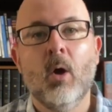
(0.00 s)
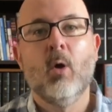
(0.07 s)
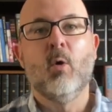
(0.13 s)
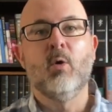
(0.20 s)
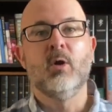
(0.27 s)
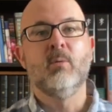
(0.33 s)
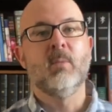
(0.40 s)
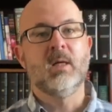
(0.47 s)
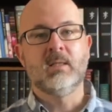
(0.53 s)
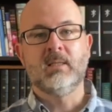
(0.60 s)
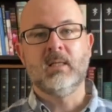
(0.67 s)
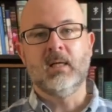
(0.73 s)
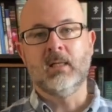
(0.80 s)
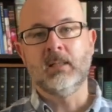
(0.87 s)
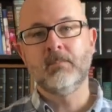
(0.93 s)
Or you might
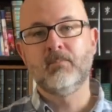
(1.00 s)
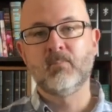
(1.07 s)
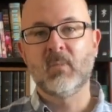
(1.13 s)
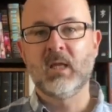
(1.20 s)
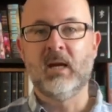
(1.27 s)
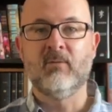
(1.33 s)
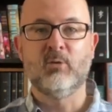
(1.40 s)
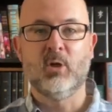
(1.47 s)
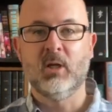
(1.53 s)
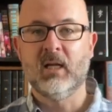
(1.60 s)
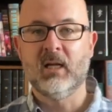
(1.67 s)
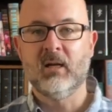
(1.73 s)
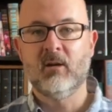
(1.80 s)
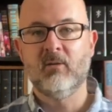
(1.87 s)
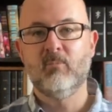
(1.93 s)
say, after I
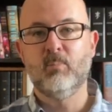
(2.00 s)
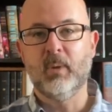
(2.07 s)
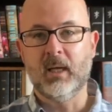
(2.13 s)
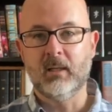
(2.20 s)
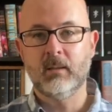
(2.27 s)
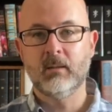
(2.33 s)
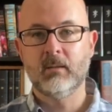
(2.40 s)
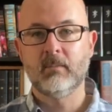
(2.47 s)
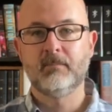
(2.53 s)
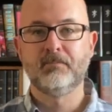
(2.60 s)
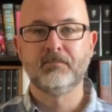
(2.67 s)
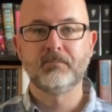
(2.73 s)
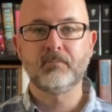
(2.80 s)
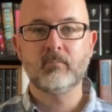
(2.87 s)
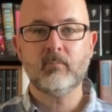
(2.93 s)
get out of bed,
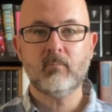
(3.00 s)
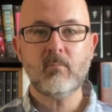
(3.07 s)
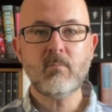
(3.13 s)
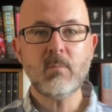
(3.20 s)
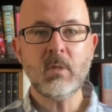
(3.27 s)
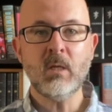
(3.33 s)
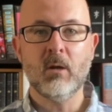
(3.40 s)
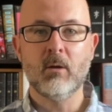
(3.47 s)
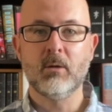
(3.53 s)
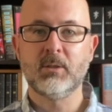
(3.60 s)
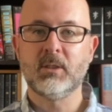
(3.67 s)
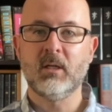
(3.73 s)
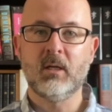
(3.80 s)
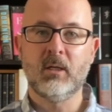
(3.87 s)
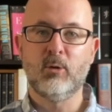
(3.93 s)
I'll
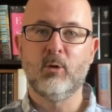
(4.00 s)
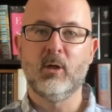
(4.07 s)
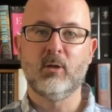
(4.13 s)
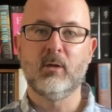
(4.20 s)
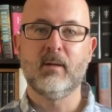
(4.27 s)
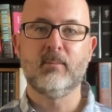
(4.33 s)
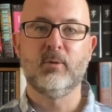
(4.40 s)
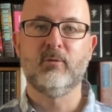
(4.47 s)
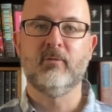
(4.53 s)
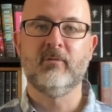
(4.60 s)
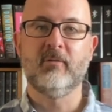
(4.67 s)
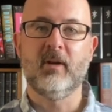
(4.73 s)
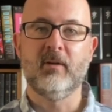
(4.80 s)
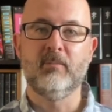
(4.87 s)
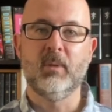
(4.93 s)
study Greek grammar for
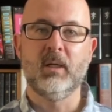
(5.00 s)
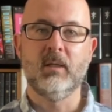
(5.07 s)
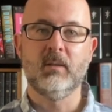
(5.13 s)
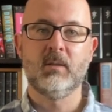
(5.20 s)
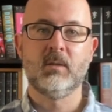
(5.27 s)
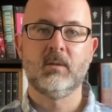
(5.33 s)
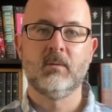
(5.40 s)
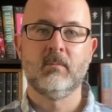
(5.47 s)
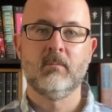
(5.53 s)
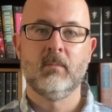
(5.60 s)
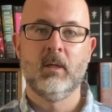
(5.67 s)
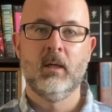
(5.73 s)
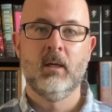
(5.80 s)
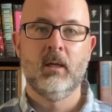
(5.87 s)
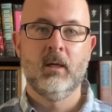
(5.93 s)
5 minutes.
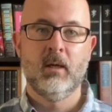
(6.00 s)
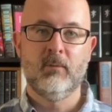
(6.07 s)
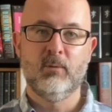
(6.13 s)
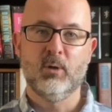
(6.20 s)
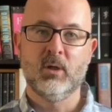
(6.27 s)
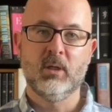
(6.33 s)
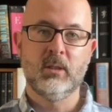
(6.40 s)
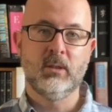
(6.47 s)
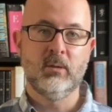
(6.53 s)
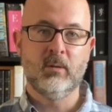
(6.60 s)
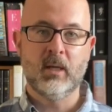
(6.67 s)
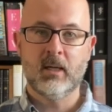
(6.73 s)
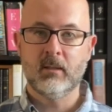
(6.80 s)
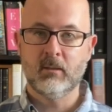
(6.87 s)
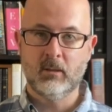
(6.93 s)
If you're going to do
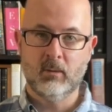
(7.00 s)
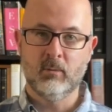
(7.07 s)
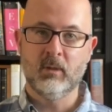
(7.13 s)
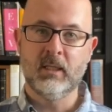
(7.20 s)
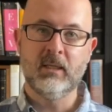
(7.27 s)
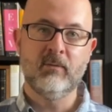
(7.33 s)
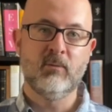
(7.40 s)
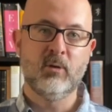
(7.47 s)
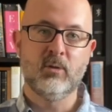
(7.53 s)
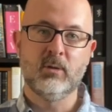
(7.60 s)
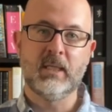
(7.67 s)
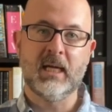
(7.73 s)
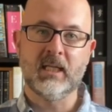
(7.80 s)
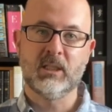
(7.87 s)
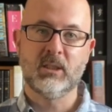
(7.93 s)
that, leave your
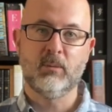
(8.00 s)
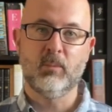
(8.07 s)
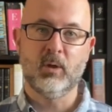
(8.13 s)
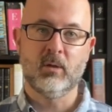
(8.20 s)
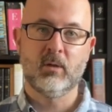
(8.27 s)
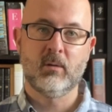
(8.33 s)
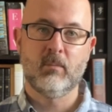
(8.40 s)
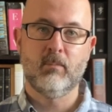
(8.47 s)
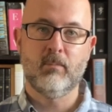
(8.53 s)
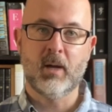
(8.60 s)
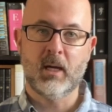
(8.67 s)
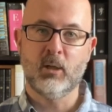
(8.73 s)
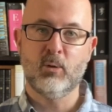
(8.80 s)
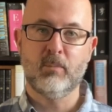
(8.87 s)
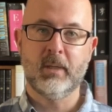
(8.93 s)
textbook
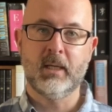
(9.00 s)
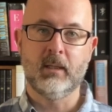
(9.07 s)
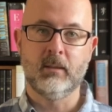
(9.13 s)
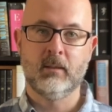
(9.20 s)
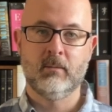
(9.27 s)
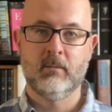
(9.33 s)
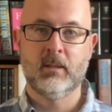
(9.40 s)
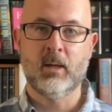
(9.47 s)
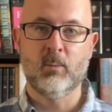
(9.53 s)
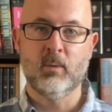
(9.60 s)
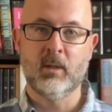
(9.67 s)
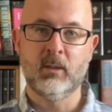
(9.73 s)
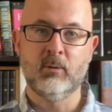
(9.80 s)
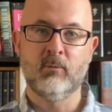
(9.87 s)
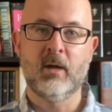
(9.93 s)
by your bed. That
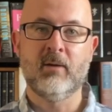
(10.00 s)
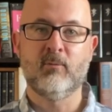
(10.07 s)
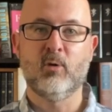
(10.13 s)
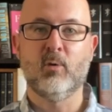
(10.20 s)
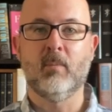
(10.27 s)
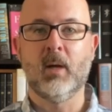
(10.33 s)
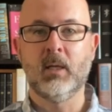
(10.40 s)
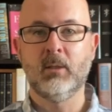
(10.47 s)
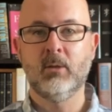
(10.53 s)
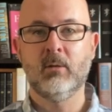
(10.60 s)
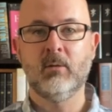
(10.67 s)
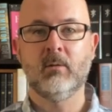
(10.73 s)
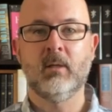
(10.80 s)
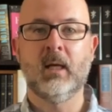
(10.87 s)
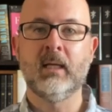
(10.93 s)
way you have a
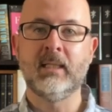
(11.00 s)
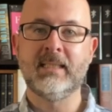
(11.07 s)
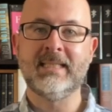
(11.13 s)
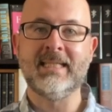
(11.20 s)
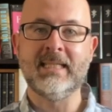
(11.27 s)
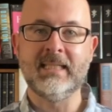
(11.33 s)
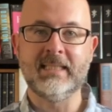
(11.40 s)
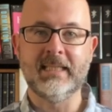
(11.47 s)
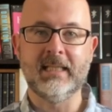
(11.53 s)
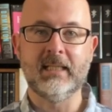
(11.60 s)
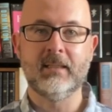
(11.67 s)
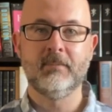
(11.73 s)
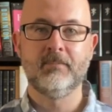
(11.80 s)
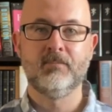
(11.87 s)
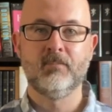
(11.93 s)
reminder and it's easy.